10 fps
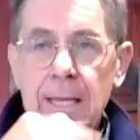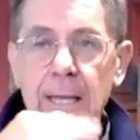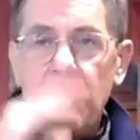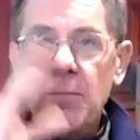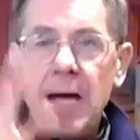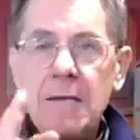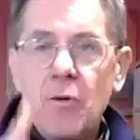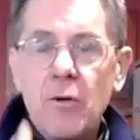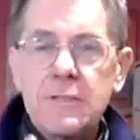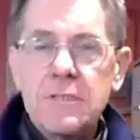And my
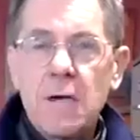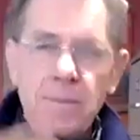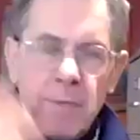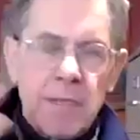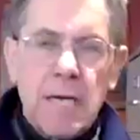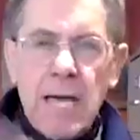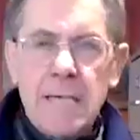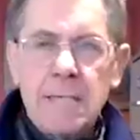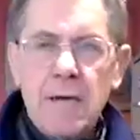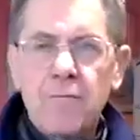North Star, I've been a
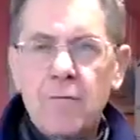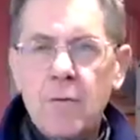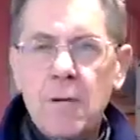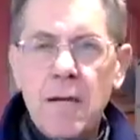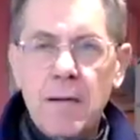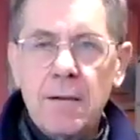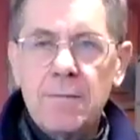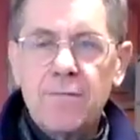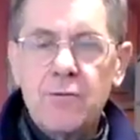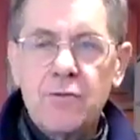guide now
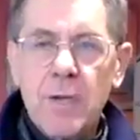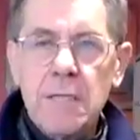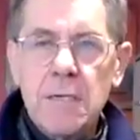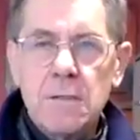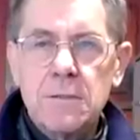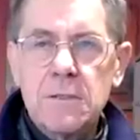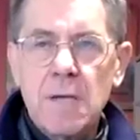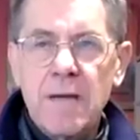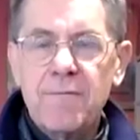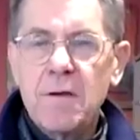for 20 years.
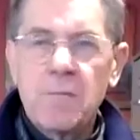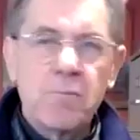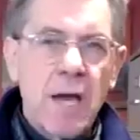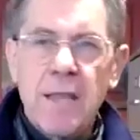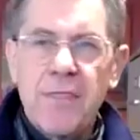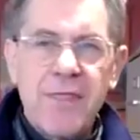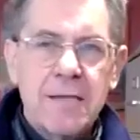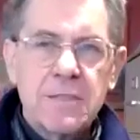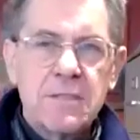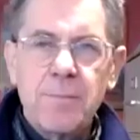I've guided
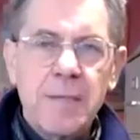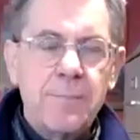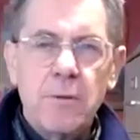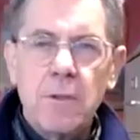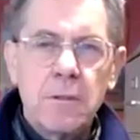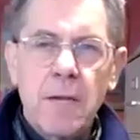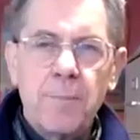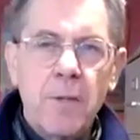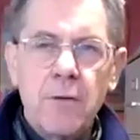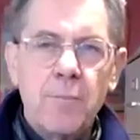thousands of people, a
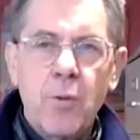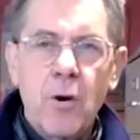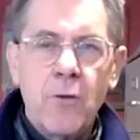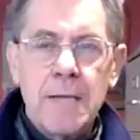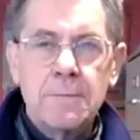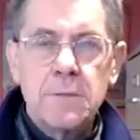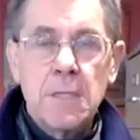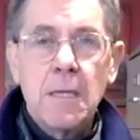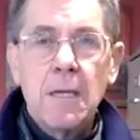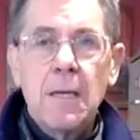couple hundred programs.
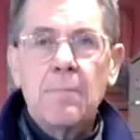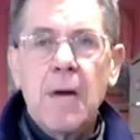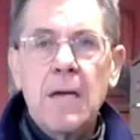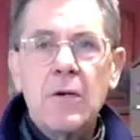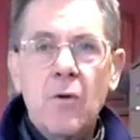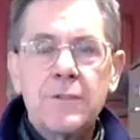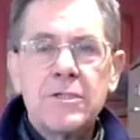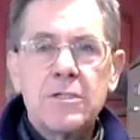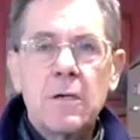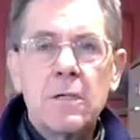My North
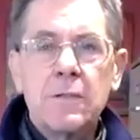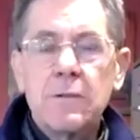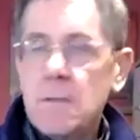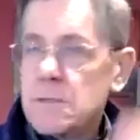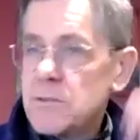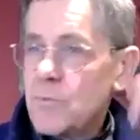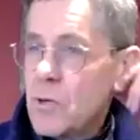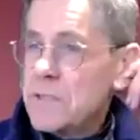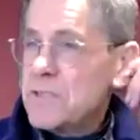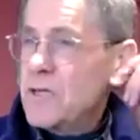Star in doing this
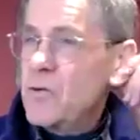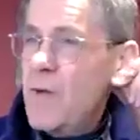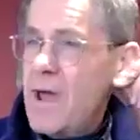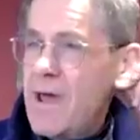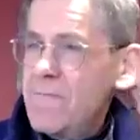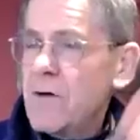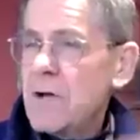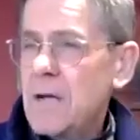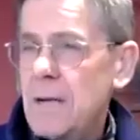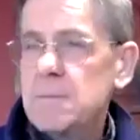work is that whoever
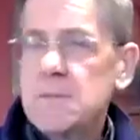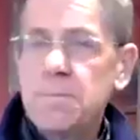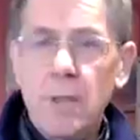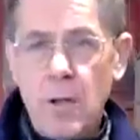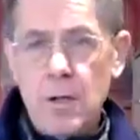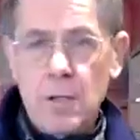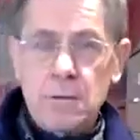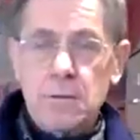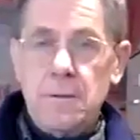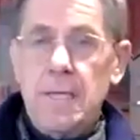comes belongs.